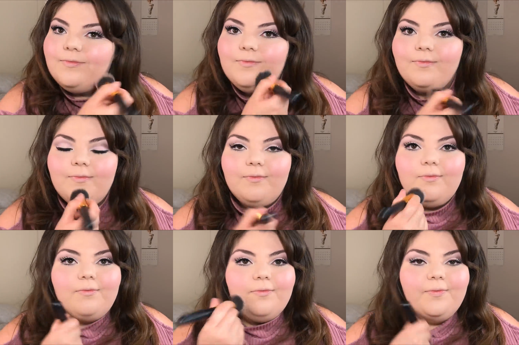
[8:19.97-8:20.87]

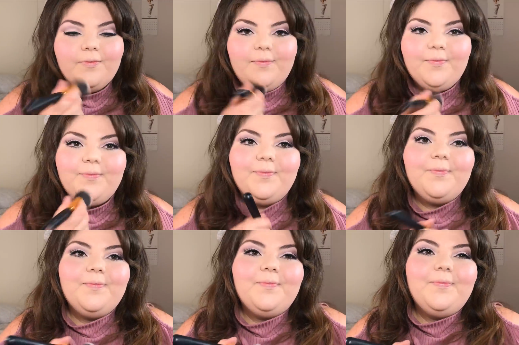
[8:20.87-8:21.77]
Nothing is said.